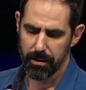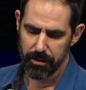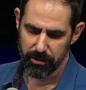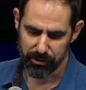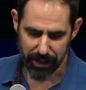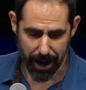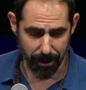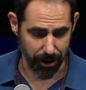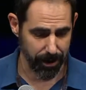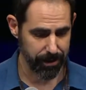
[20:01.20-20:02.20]

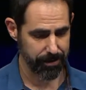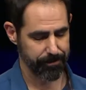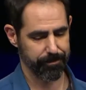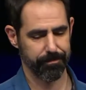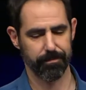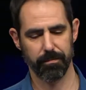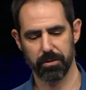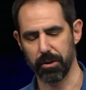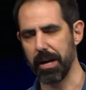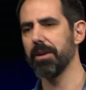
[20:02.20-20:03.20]
Sarah
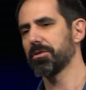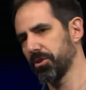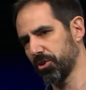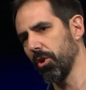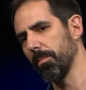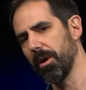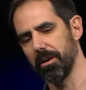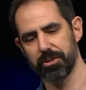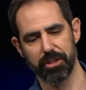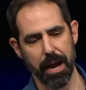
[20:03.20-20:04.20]
so now here's the
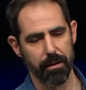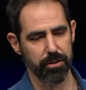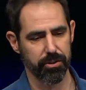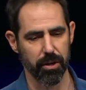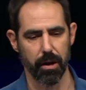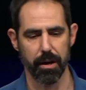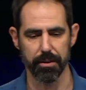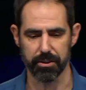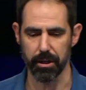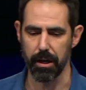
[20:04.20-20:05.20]
snowball. Sarah saw
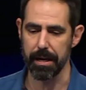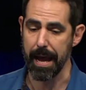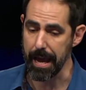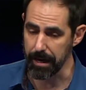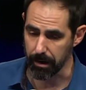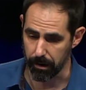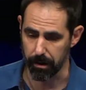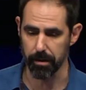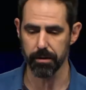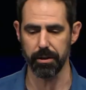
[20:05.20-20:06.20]
the son
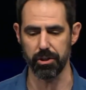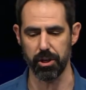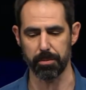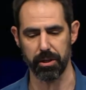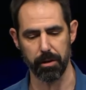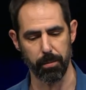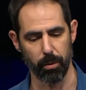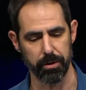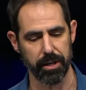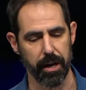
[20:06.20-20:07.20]
Hagar, the Egyptian had
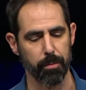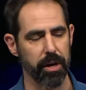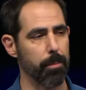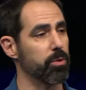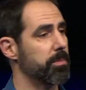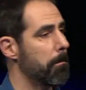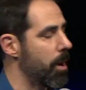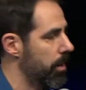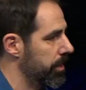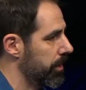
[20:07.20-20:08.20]
born to Abraham, was
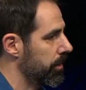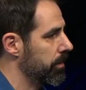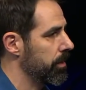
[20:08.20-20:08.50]
mocking.